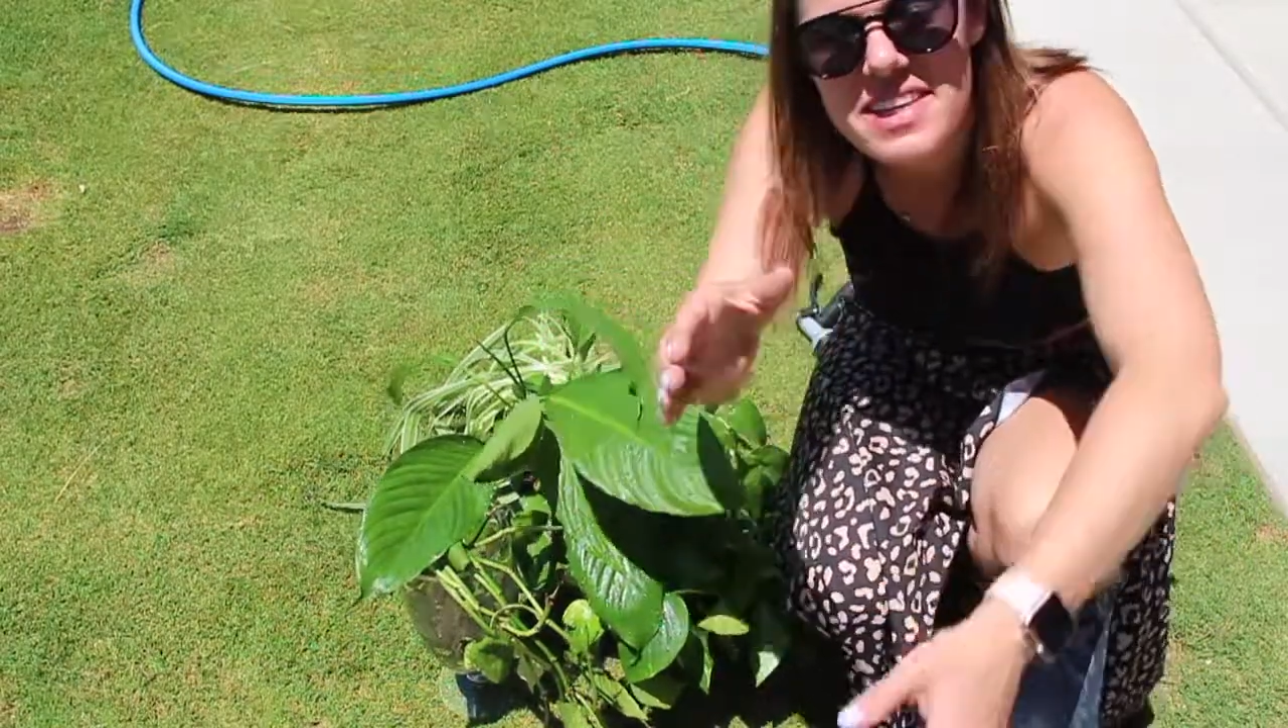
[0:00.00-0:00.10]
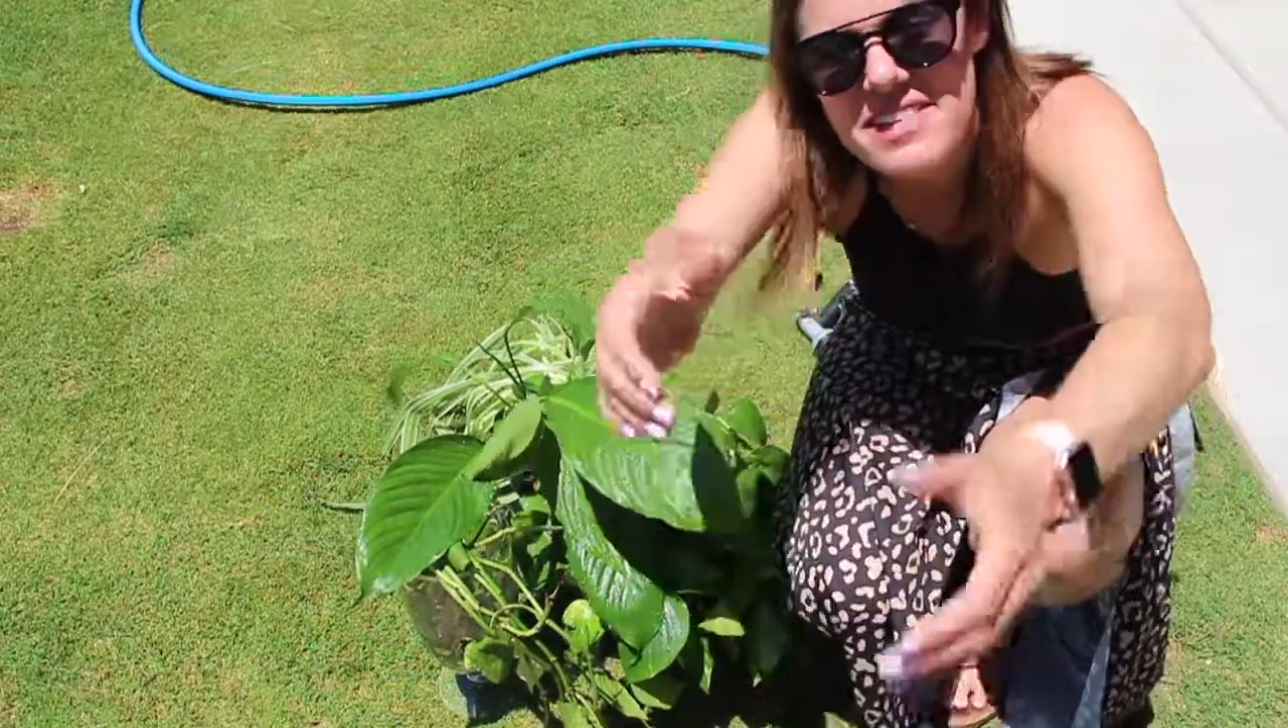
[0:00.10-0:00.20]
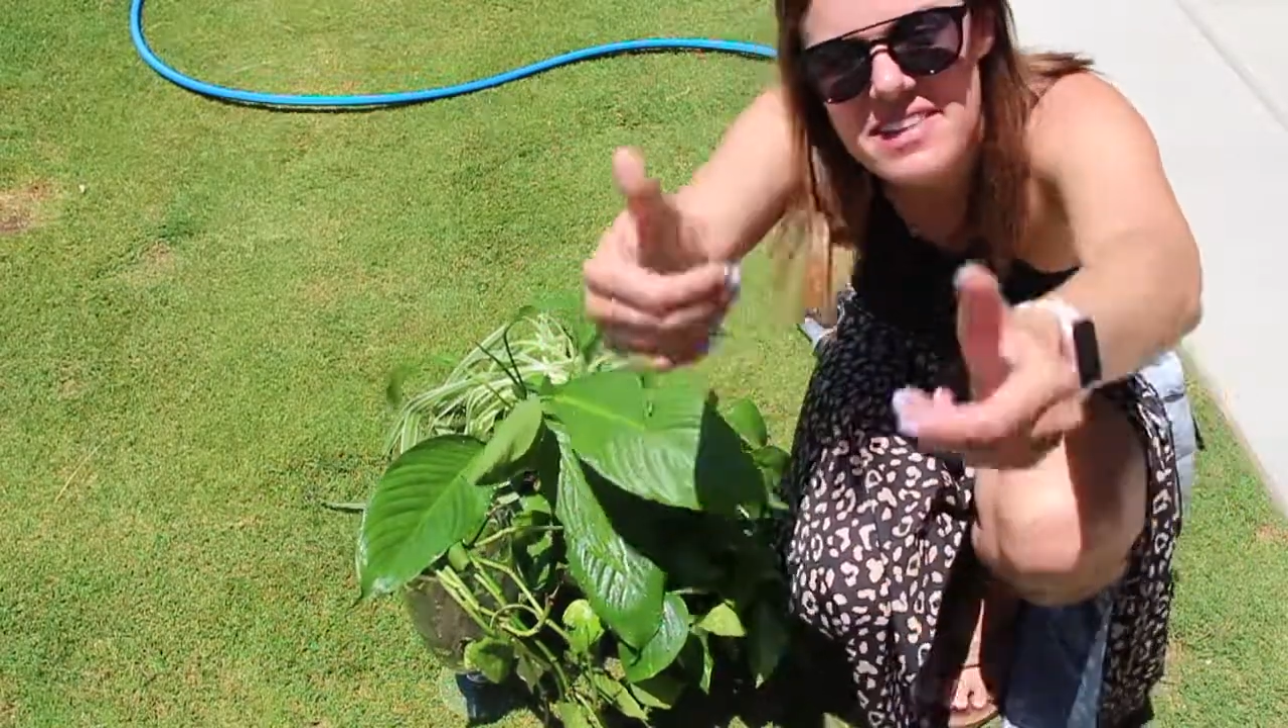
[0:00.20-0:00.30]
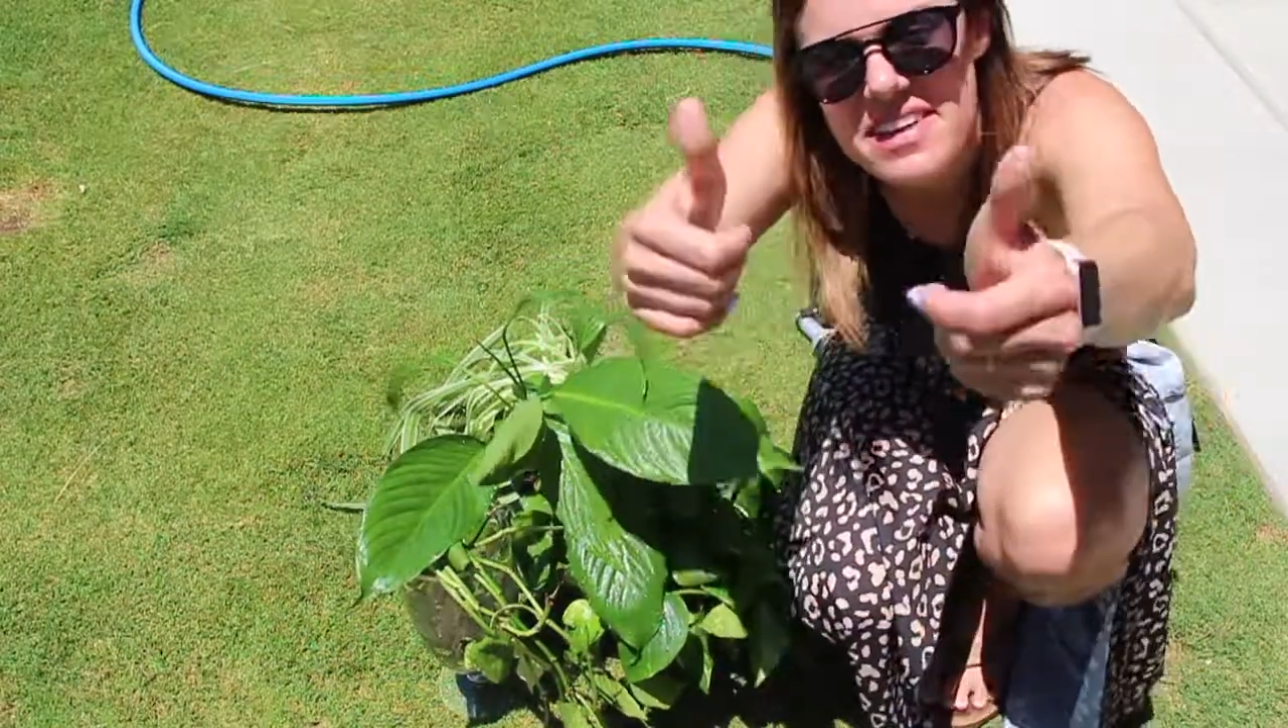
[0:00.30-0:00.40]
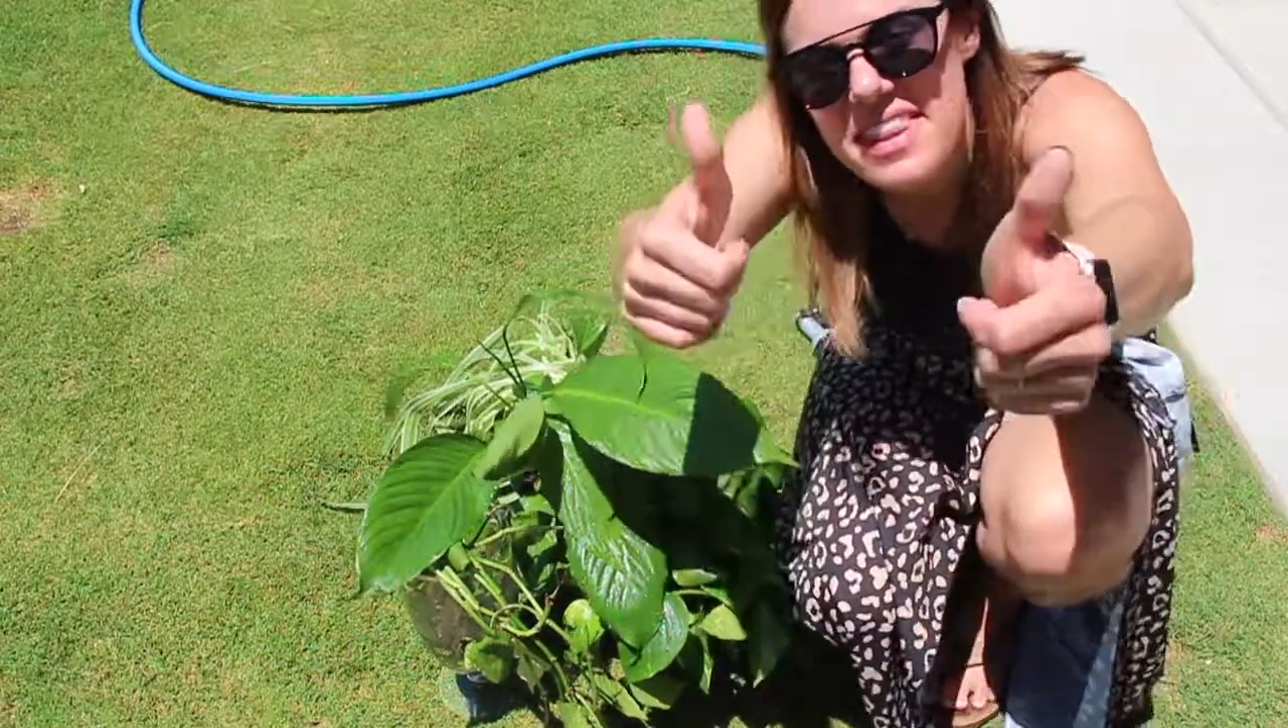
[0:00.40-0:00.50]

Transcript: Give it a